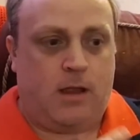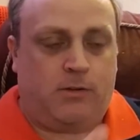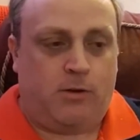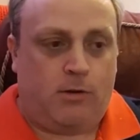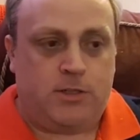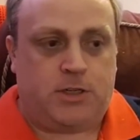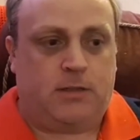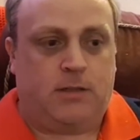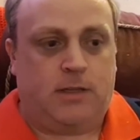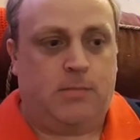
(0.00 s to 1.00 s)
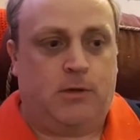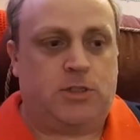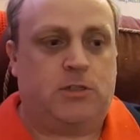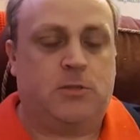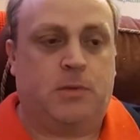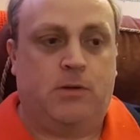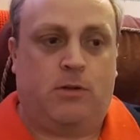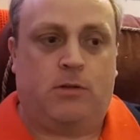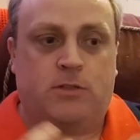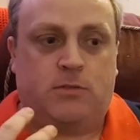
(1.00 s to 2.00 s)
acknowledging the emotions but
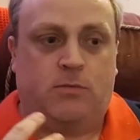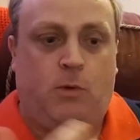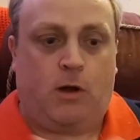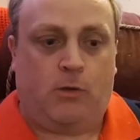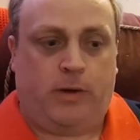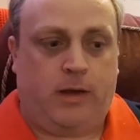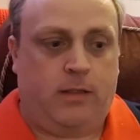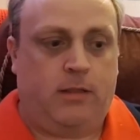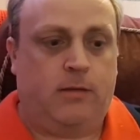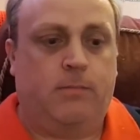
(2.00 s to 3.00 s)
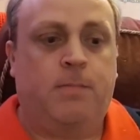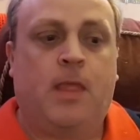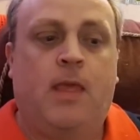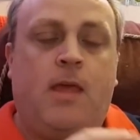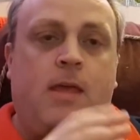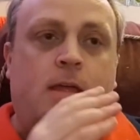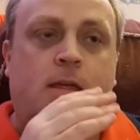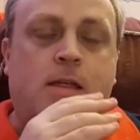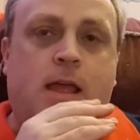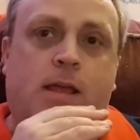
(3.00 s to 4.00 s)
not wallowing in them.
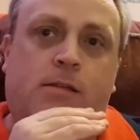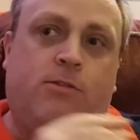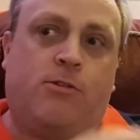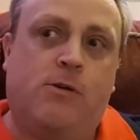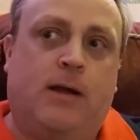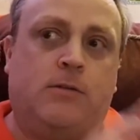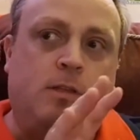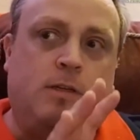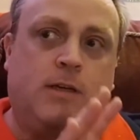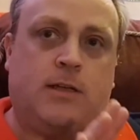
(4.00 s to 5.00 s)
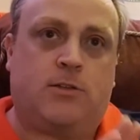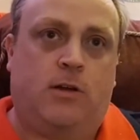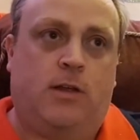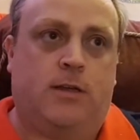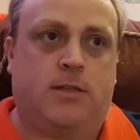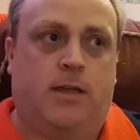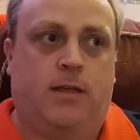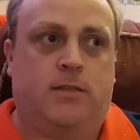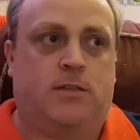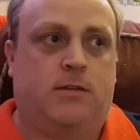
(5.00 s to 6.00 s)
Throughout the Desolata
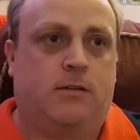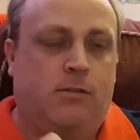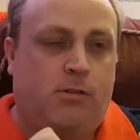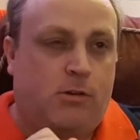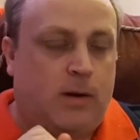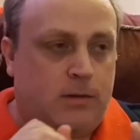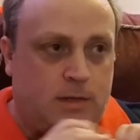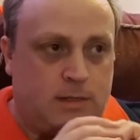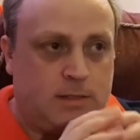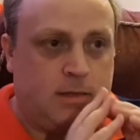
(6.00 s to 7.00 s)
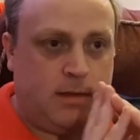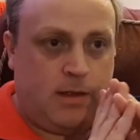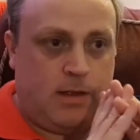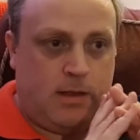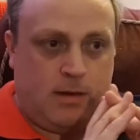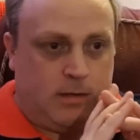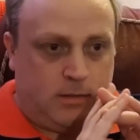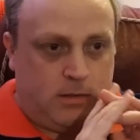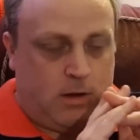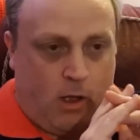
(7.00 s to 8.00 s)
Est, throughout this
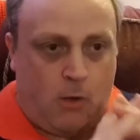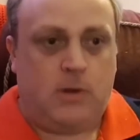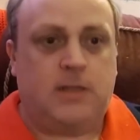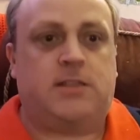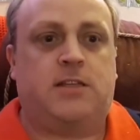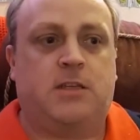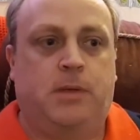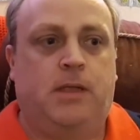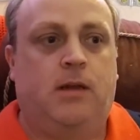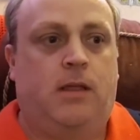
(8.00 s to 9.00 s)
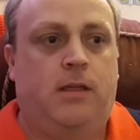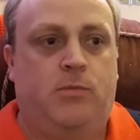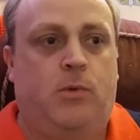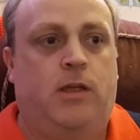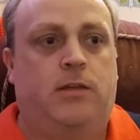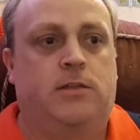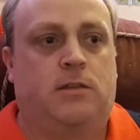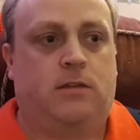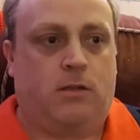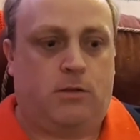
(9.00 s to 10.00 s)
holy city being laid
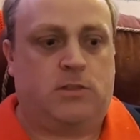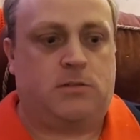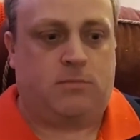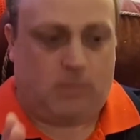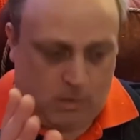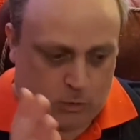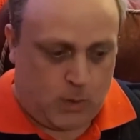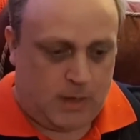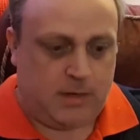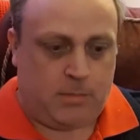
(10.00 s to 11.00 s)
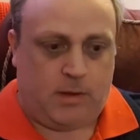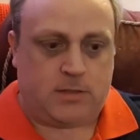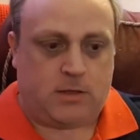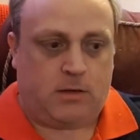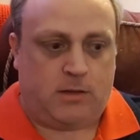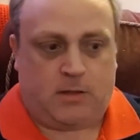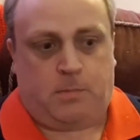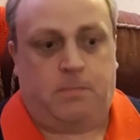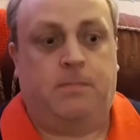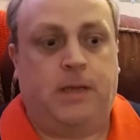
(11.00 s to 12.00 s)
waste, the God's dwelling place on
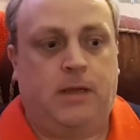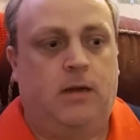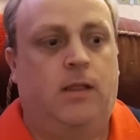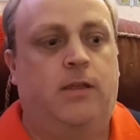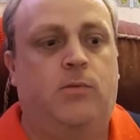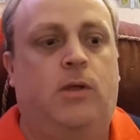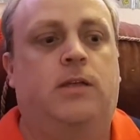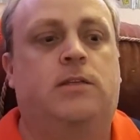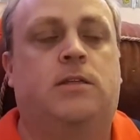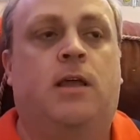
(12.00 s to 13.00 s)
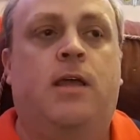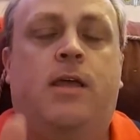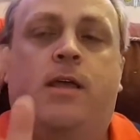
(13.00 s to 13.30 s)
earth being laid waste,